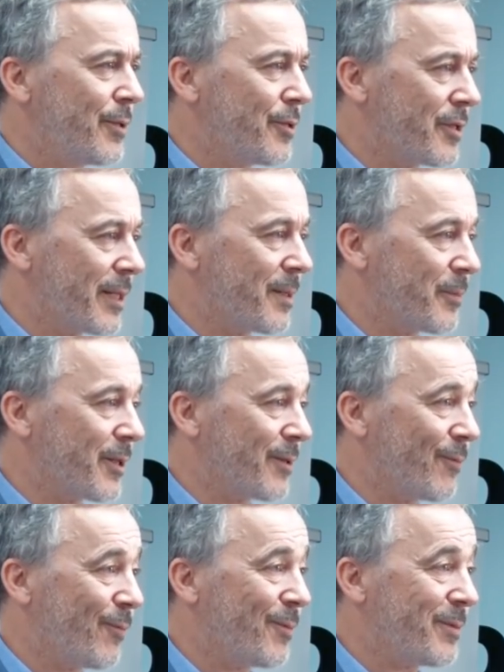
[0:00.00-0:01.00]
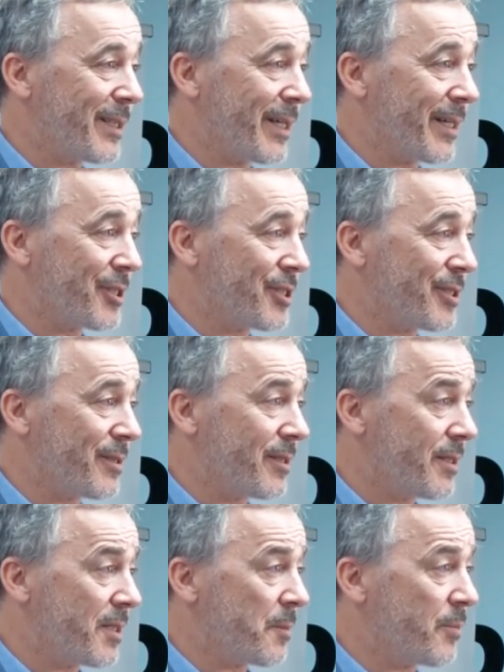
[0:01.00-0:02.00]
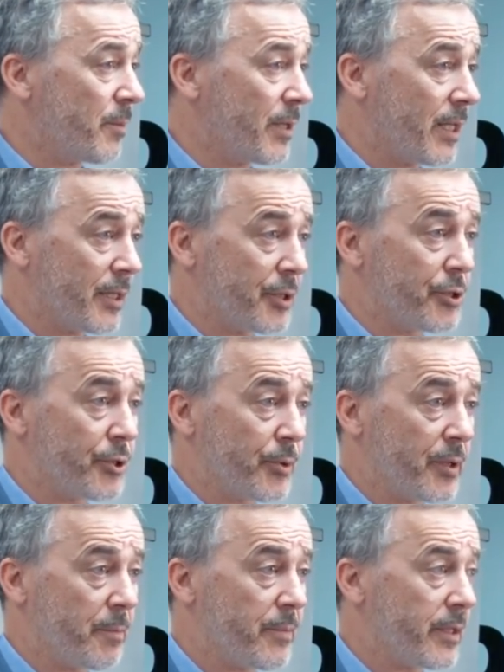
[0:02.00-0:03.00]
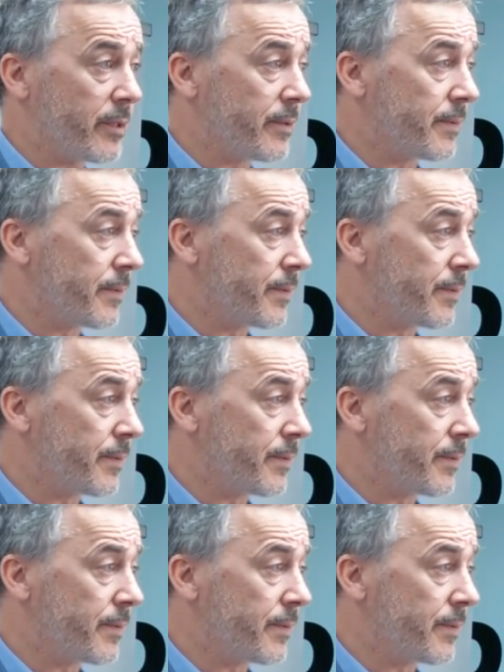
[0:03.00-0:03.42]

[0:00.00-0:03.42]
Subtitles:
You think about it, what would the Yanks do? They'd have probably had a drone up there,